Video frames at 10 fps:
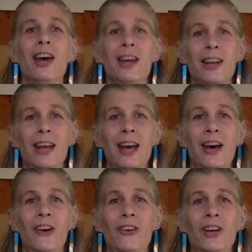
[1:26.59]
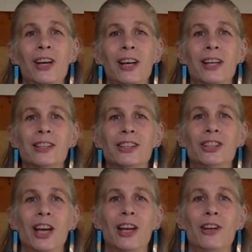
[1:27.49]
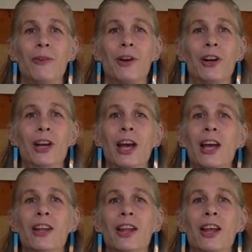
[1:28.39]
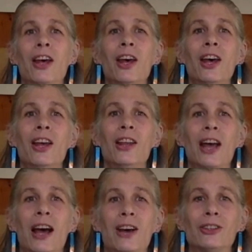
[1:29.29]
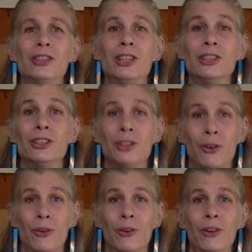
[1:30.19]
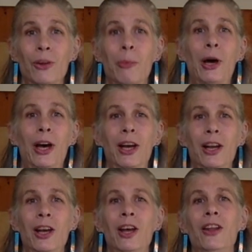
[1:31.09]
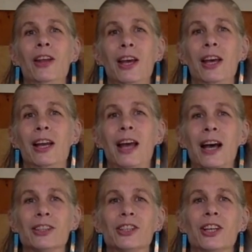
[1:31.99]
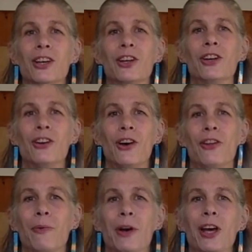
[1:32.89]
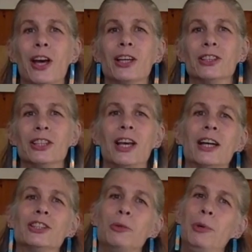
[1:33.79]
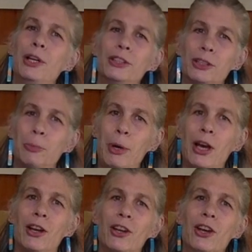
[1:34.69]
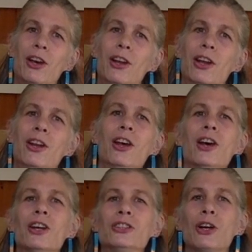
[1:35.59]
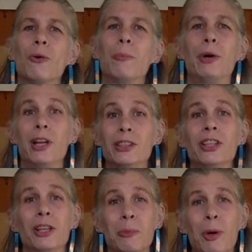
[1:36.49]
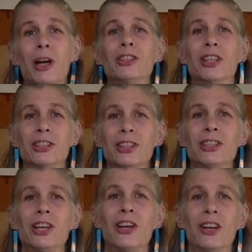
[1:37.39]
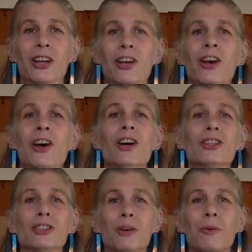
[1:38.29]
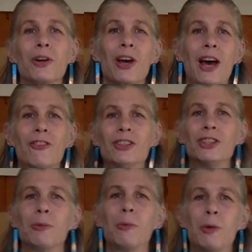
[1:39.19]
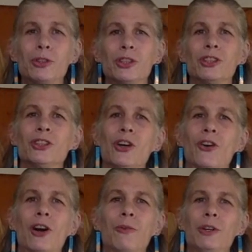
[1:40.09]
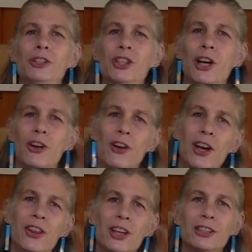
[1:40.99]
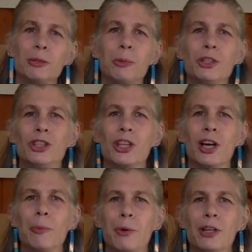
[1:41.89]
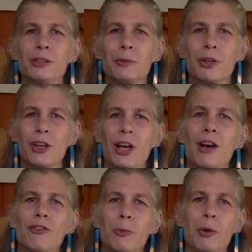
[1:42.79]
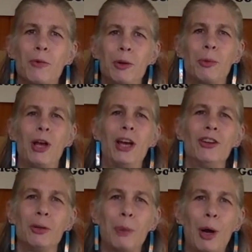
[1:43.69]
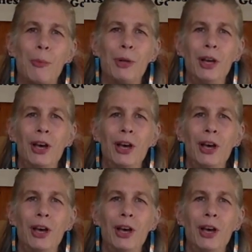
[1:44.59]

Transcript: And now it's January and the house has sold, but it hasn't cleared all the way because it has to be inspected. And so, but it's in the process of selling. So we're having some emotions. Oh, our root chakra, I think, is a bit shook up because we're going to have to be replanted probably.